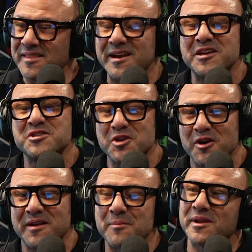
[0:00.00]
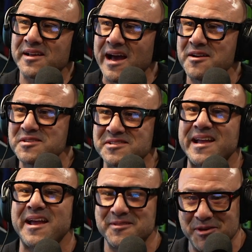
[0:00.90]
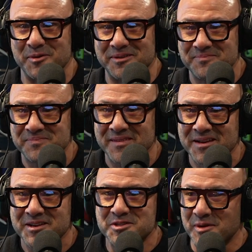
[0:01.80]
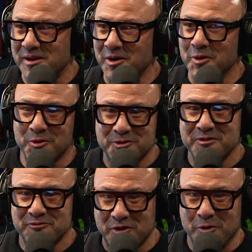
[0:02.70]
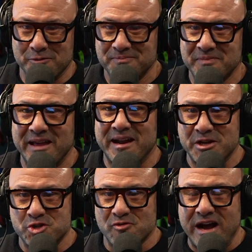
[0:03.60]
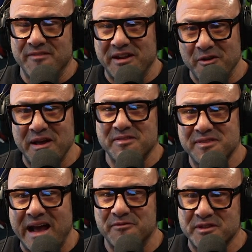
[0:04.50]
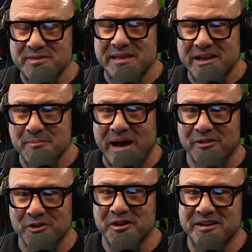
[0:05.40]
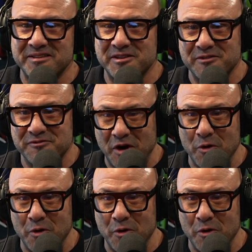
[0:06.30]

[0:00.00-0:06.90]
And then I'm like, how does Stan do it? So I'd hold the phone and I drive, and I don't have to think about looking into the